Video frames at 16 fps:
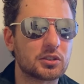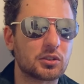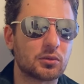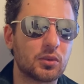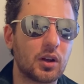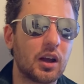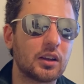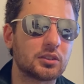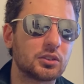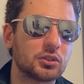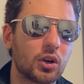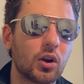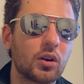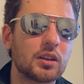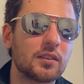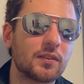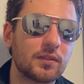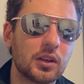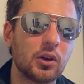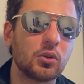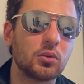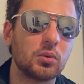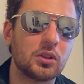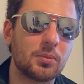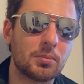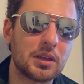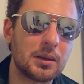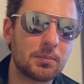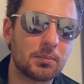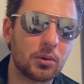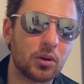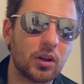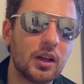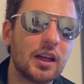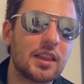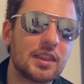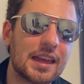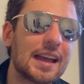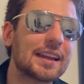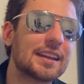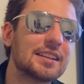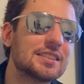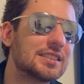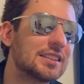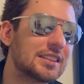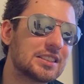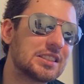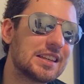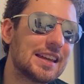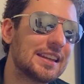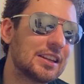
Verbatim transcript: the roster is already filled with people that can succeed.